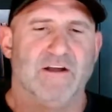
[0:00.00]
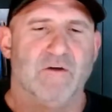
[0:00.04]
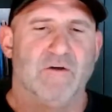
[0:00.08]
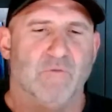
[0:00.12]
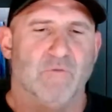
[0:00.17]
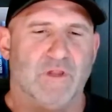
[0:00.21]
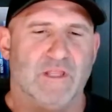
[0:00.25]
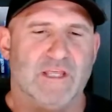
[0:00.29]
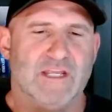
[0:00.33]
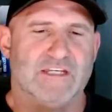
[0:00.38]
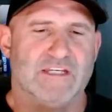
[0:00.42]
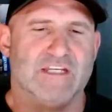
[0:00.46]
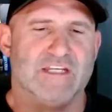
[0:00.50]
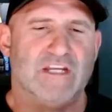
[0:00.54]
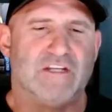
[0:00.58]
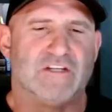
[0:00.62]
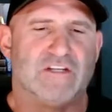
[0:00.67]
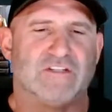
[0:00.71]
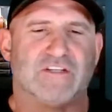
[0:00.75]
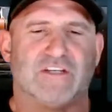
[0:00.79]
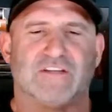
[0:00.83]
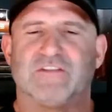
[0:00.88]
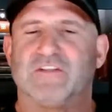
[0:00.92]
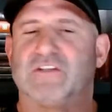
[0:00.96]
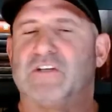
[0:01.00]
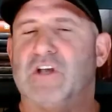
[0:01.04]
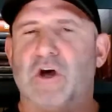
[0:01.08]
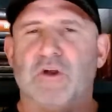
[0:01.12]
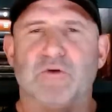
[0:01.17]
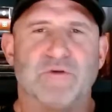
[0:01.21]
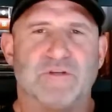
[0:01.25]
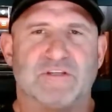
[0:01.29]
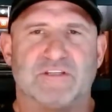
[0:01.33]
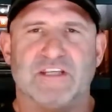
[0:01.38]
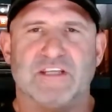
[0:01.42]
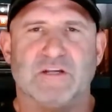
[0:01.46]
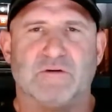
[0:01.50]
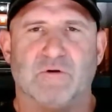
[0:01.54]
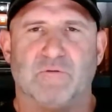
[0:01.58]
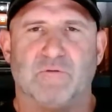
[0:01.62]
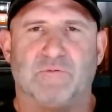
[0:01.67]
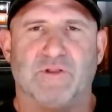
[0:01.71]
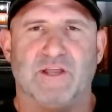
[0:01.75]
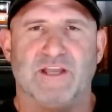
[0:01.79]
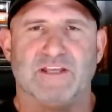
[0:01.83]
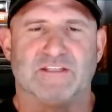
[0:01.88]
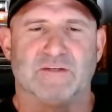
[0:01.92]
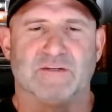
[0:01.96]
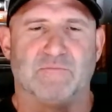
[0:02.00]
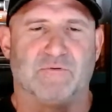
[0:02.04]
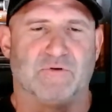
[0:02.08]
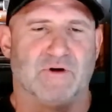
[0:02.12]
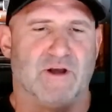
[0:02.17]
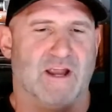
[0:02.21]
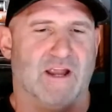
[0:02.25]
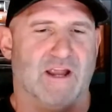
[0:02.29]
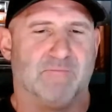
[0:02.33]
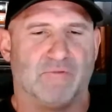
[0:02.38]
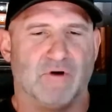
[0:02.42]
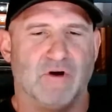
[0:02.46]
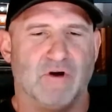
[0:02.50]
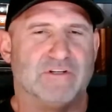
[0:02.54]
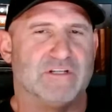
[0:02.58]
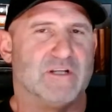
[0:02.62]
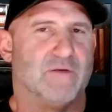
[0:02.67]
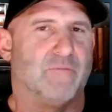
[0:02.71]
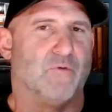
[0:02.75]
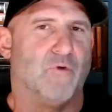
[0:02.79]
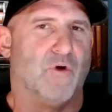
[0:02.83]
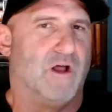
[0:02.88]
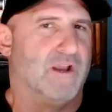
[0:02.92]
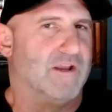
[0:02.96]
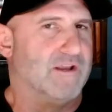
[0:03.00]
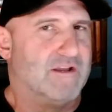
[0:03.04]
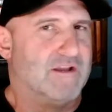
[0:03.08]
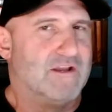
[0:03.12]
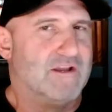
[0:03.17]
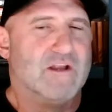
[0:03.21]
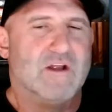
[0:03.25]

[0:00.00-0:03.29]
Well, he teaches us to go to a secret place and pray. Pro tip one.